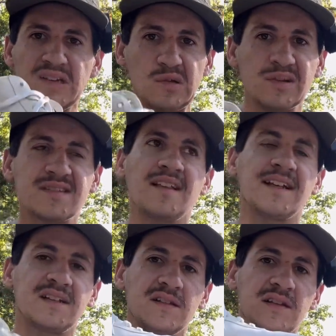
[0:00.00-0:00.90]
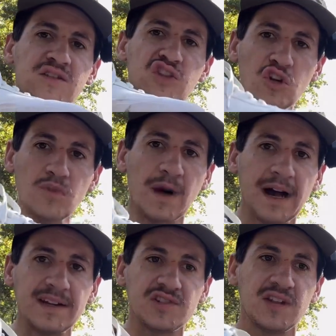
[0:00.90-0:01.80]
It's not like too
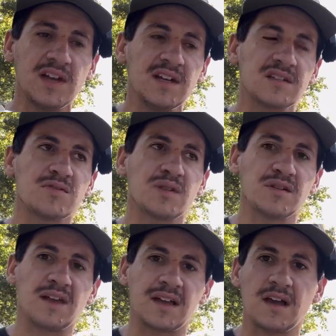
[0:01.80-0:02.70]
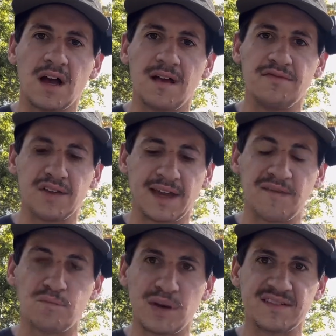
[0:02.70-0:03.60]
much to where you're like, I feel like I
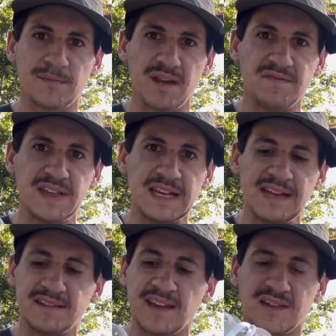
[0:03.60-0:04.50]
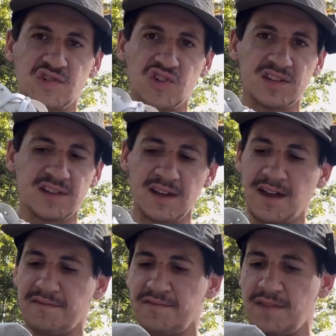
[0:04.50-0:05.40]
have bricks on my feet. It's like just
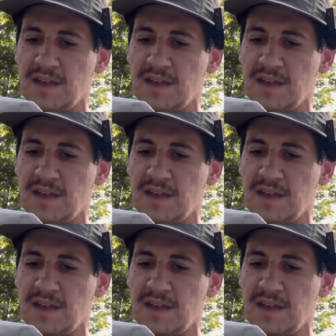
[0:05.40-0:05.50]
enough.